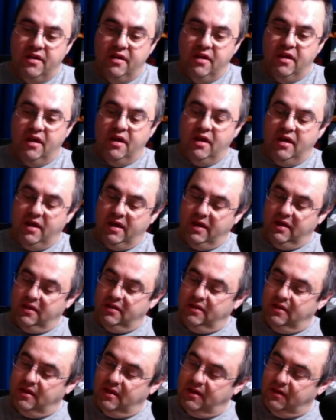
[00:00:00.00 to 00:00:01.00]
In
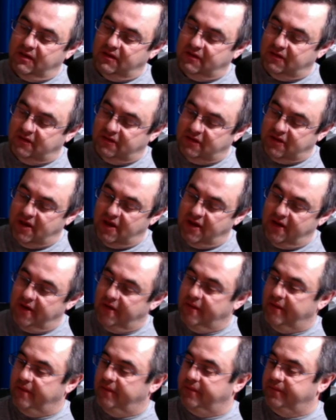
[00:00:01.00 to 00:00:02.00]
this,
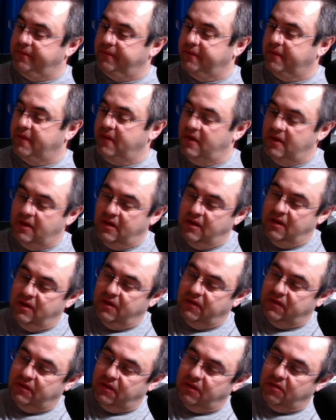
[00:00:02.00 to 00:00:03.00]

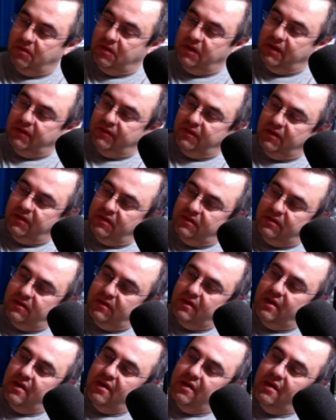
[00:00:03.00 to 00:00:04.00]
let's see, what is it?
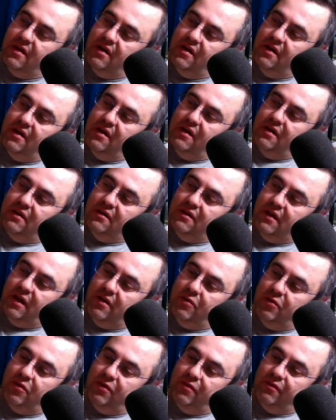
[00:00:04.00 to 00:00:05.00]
9
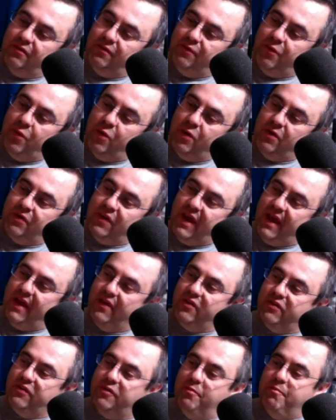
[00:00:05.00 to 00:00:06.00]
1/4
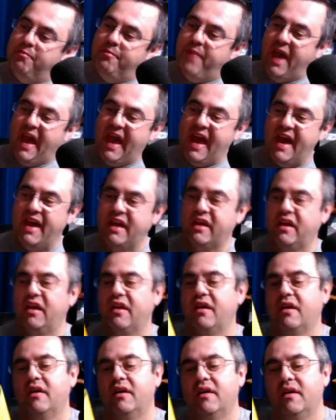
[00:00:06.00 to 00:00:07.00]
ounce bag.
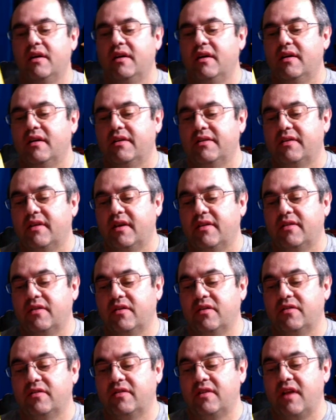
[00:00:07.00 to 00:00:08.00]
Says
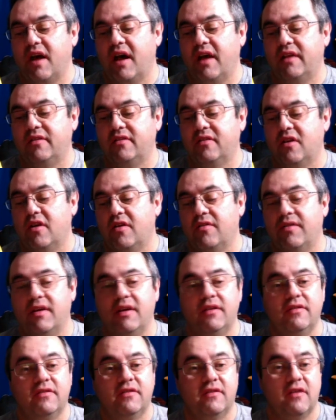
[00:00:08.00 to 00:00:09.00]
there's 9
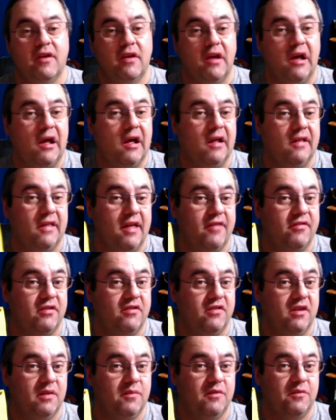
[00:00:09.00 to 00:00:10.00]
servings, 11
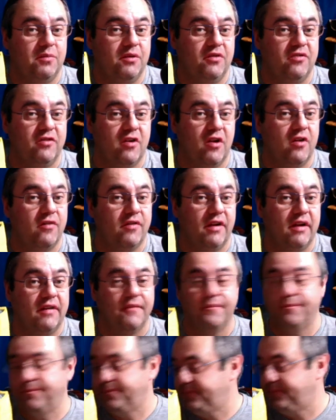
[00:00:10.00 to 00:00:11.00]
chips per serving.
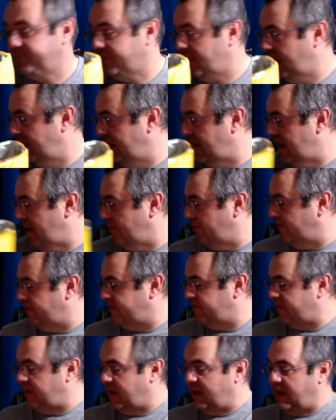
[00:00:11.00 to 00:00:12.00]
And I would
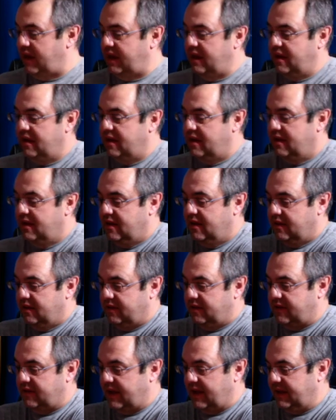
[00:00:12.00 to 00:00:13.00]
say the
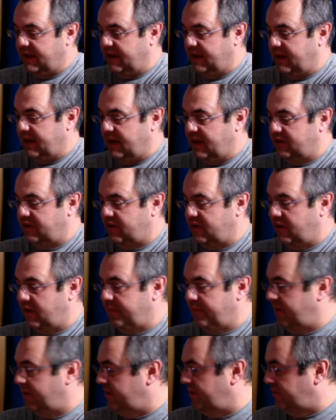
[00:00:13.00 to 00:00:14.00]
Tangy Ketchup
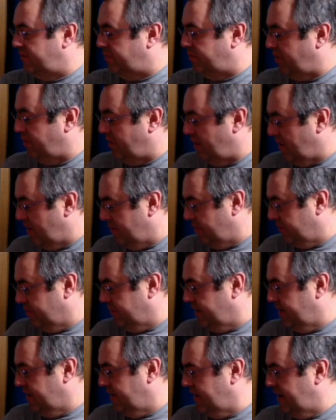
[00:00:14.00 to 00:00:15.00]
is
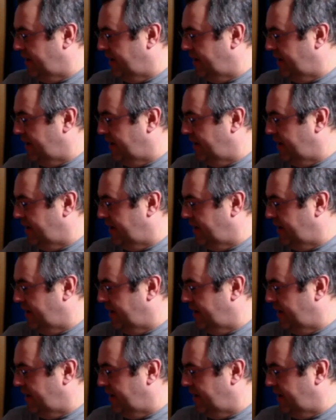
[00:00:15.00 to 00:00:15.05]
probably,